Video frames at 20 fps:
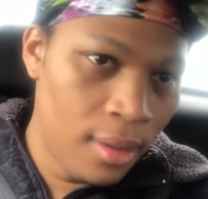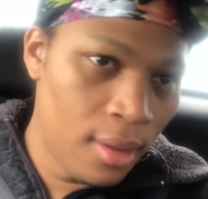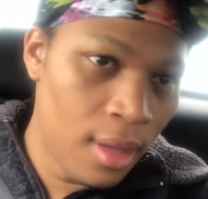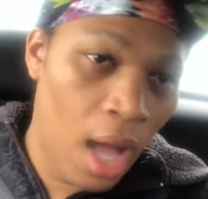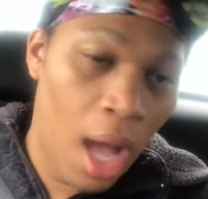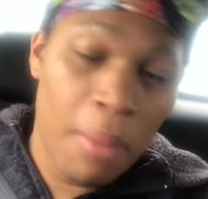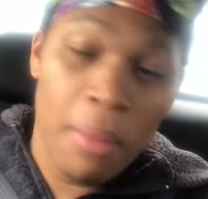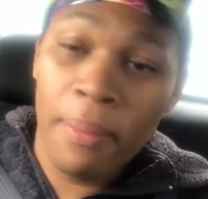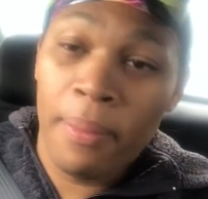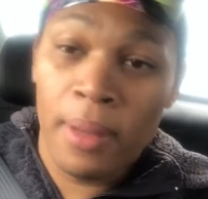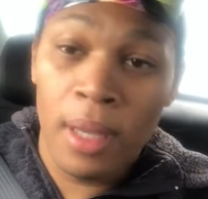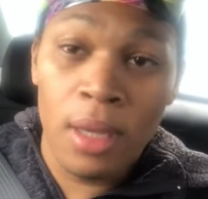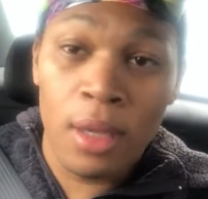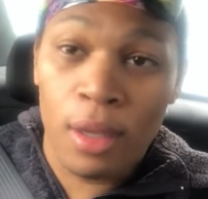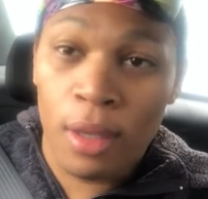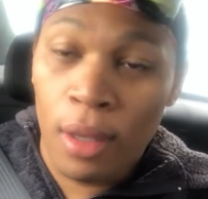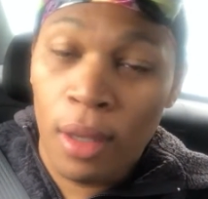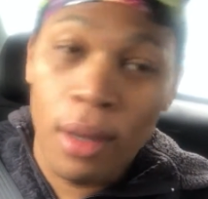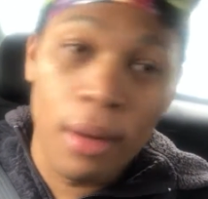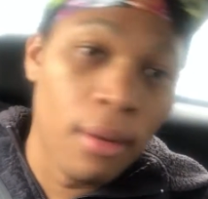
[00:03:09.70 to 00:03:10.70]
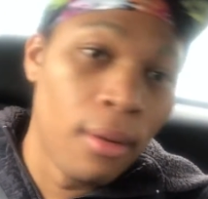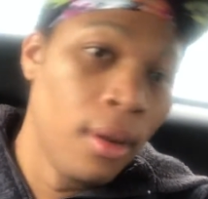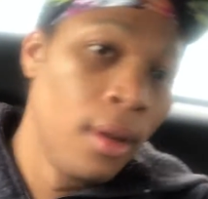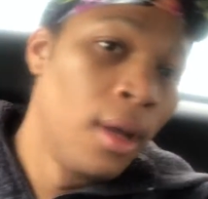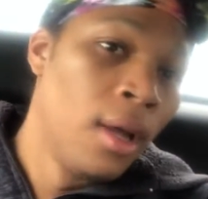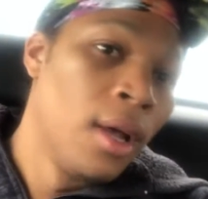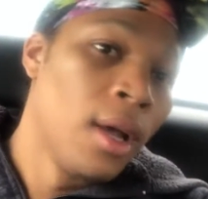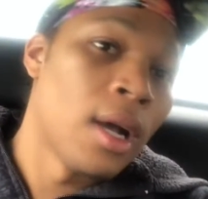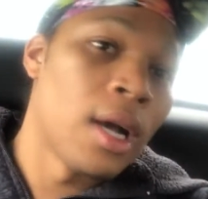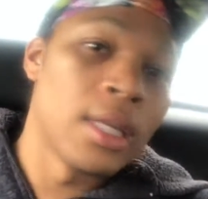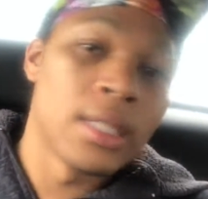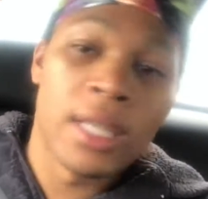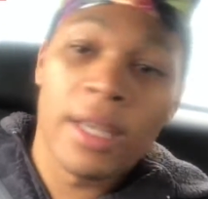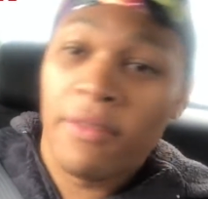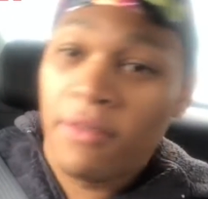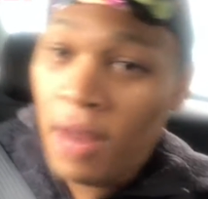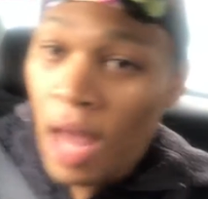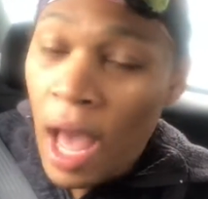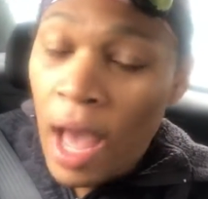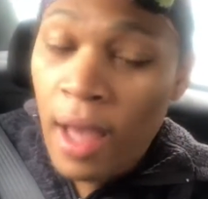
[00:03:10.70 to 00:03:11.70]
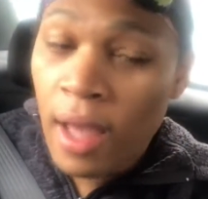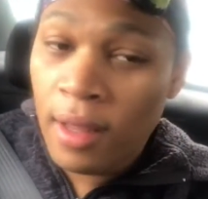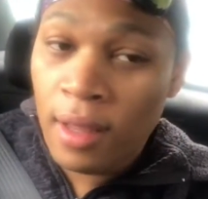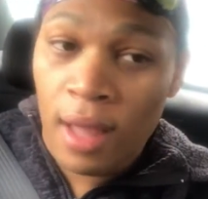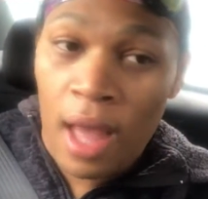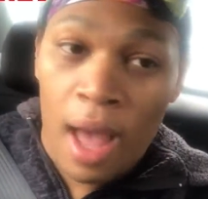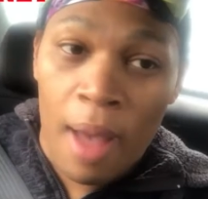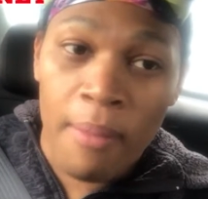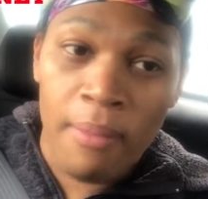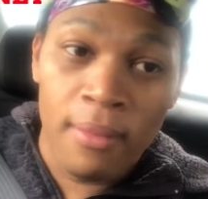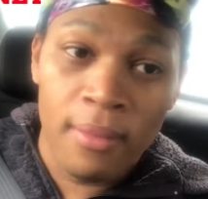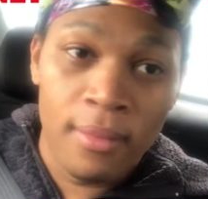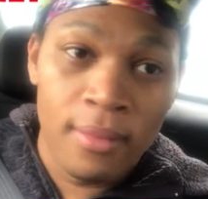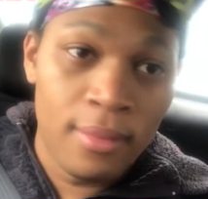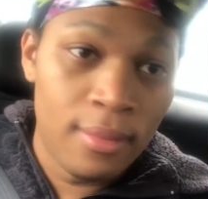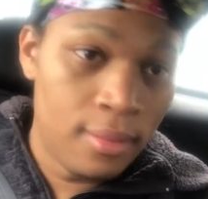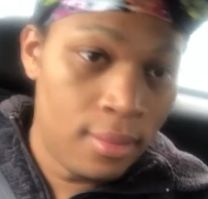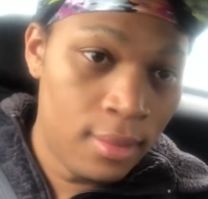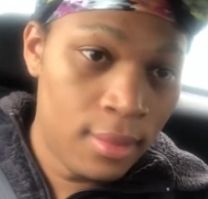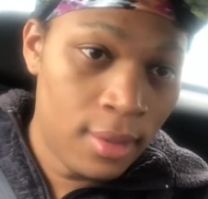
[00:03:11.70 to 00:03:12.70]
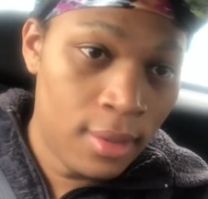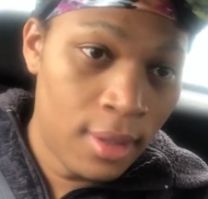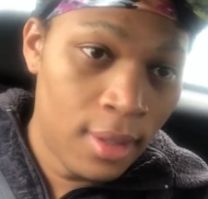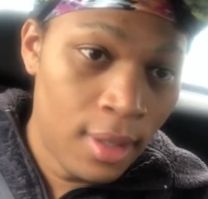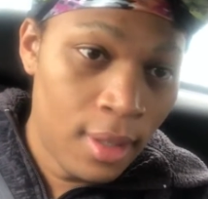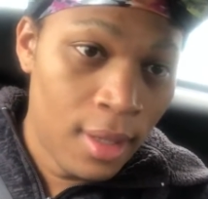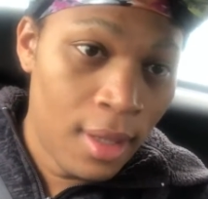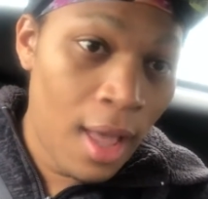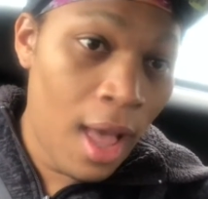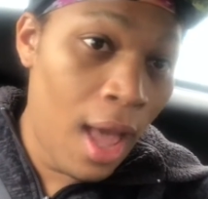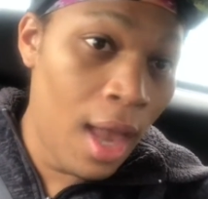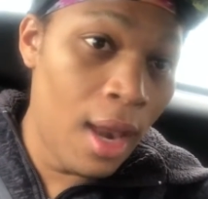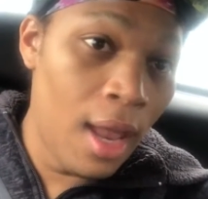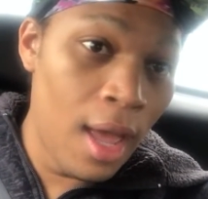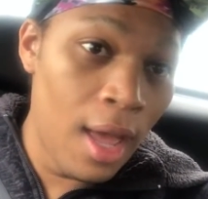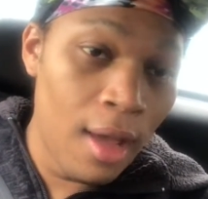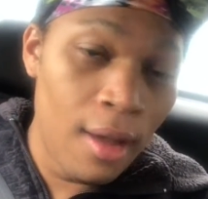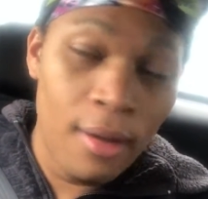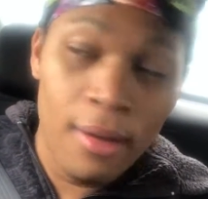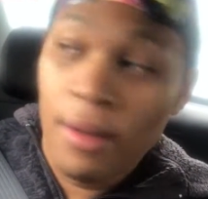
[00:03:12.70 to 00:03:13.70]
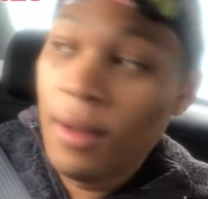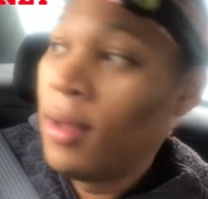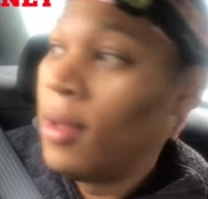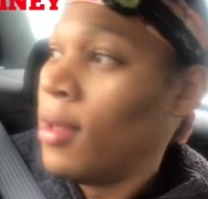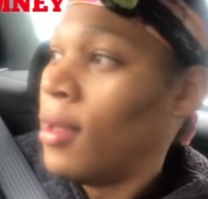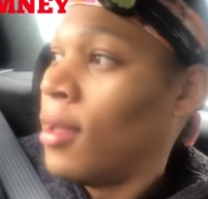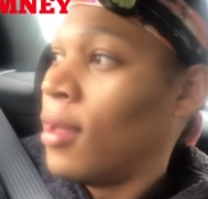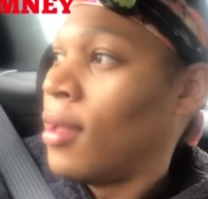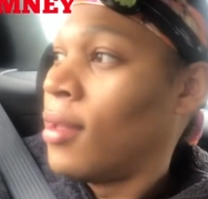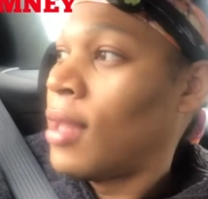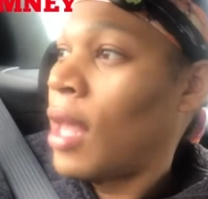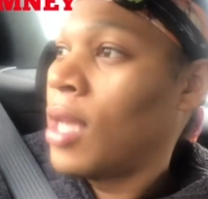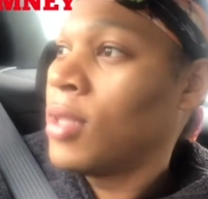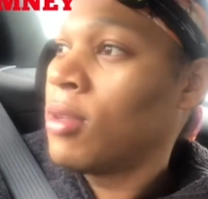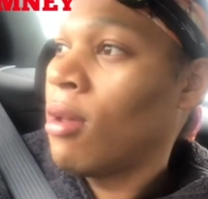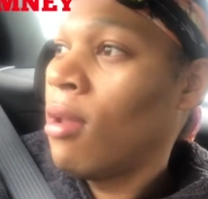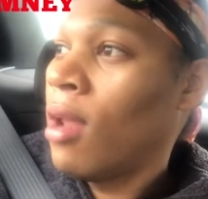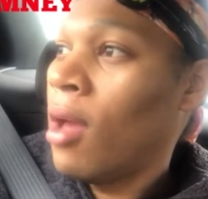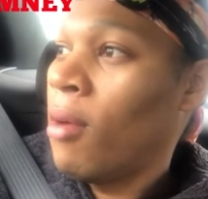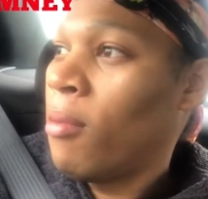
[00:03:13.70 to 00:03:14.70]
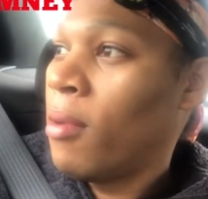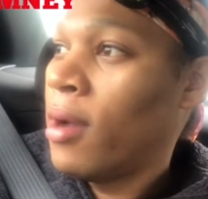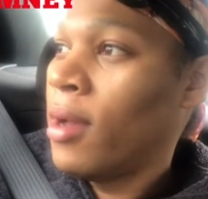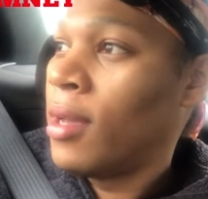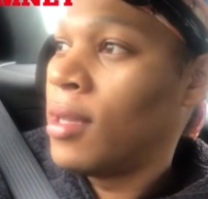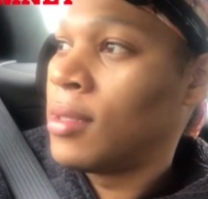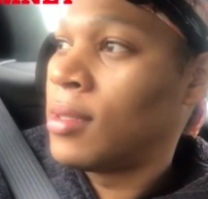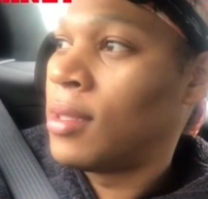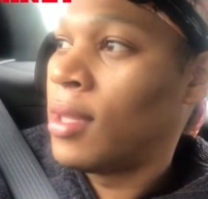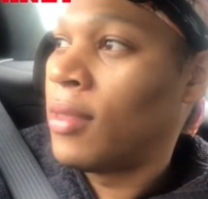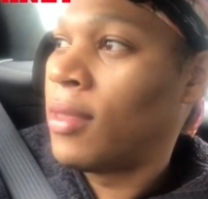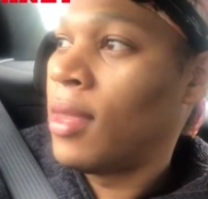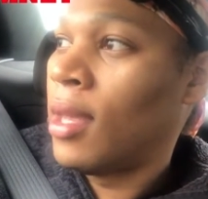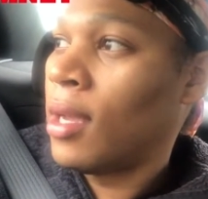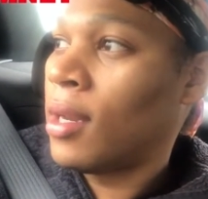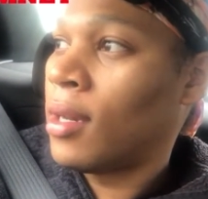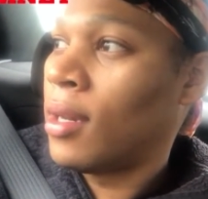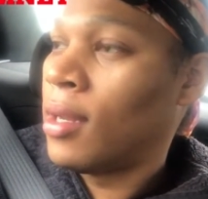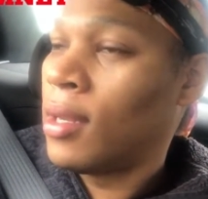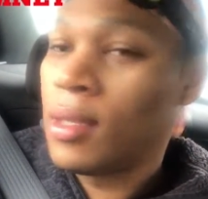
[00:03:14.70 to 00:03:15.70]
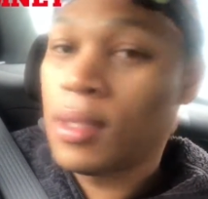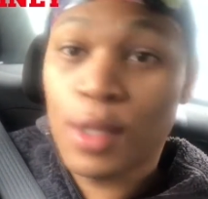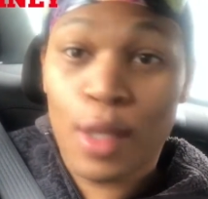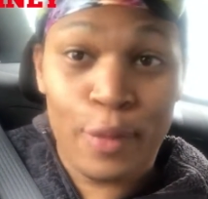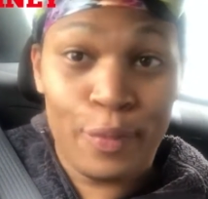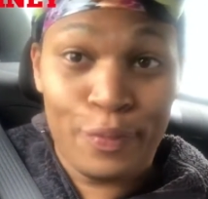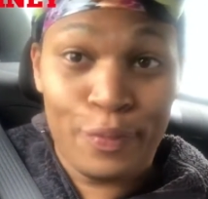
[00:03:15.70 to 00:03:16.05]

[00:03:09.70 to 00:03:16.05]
I'm be cute. Because if not, I'm... Hello? That's all I want is the thickness.